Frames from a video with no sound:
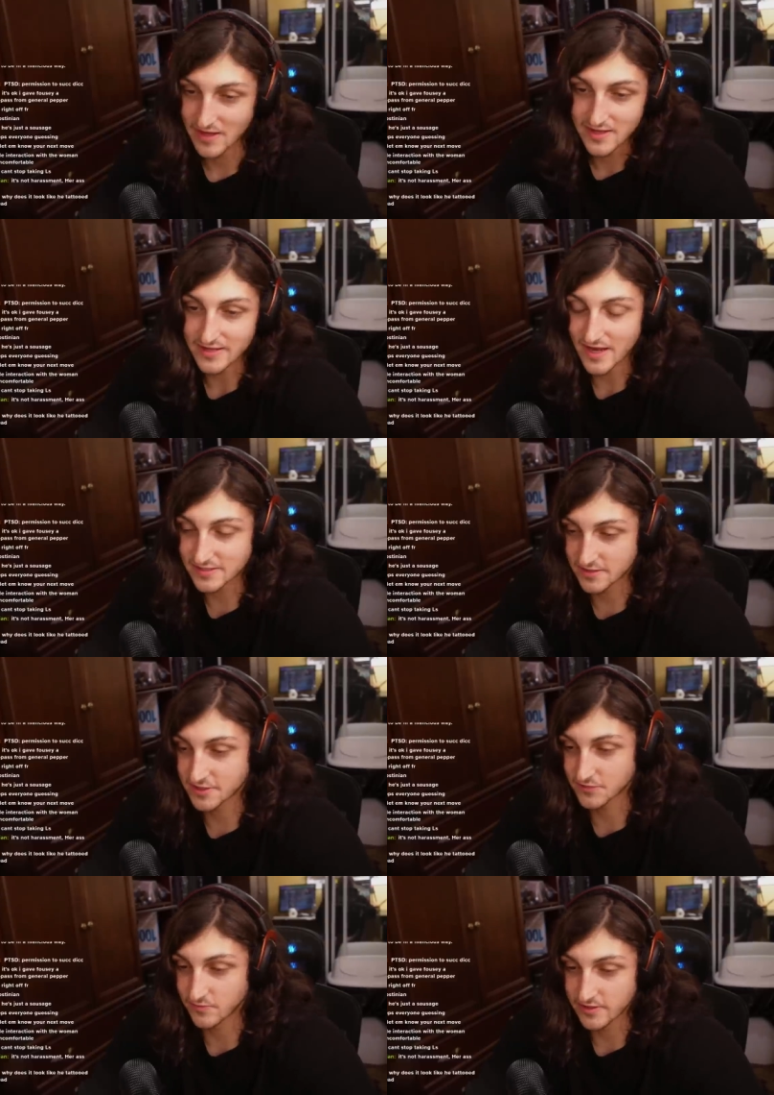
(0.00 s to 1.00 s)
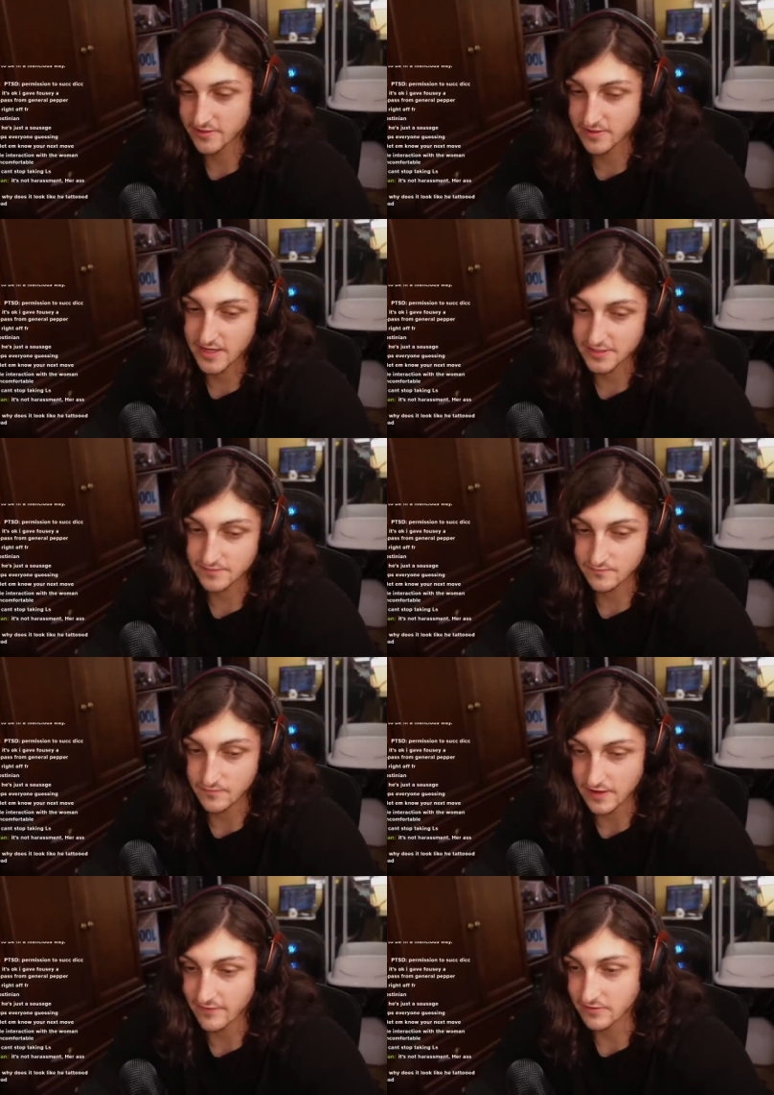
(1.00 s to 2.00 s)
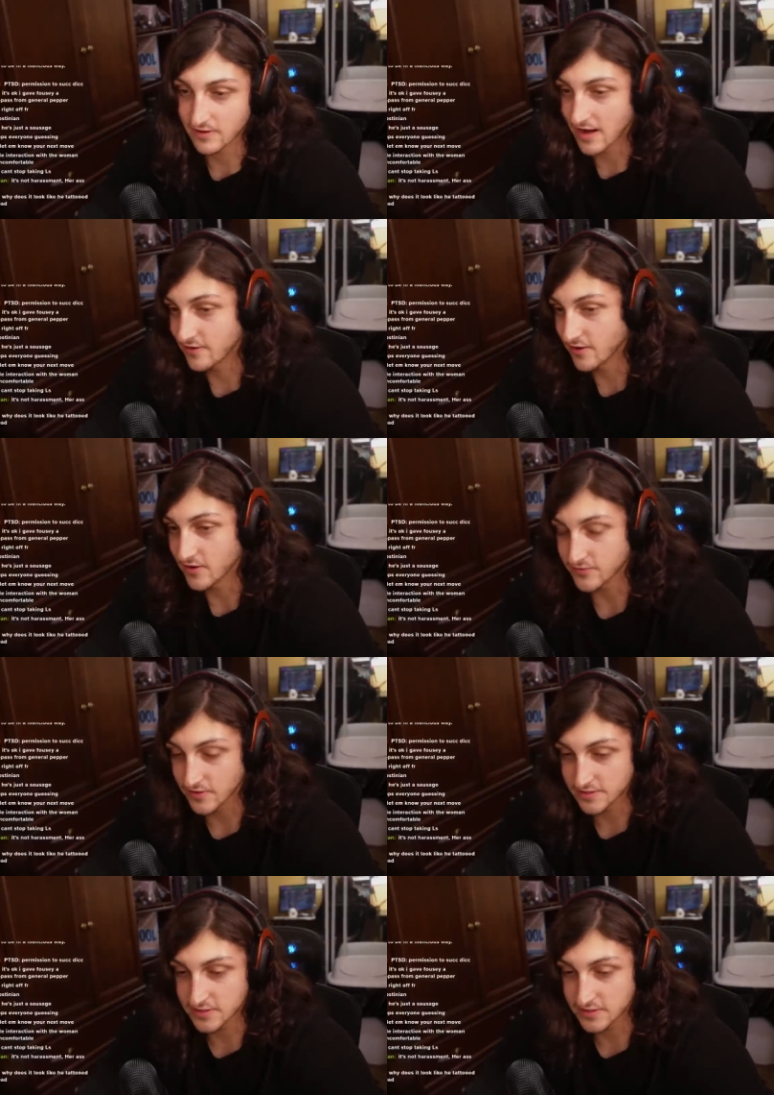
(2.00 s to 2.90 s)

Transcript: yes, this is weird. Yes, whatever. I don't know. Do I see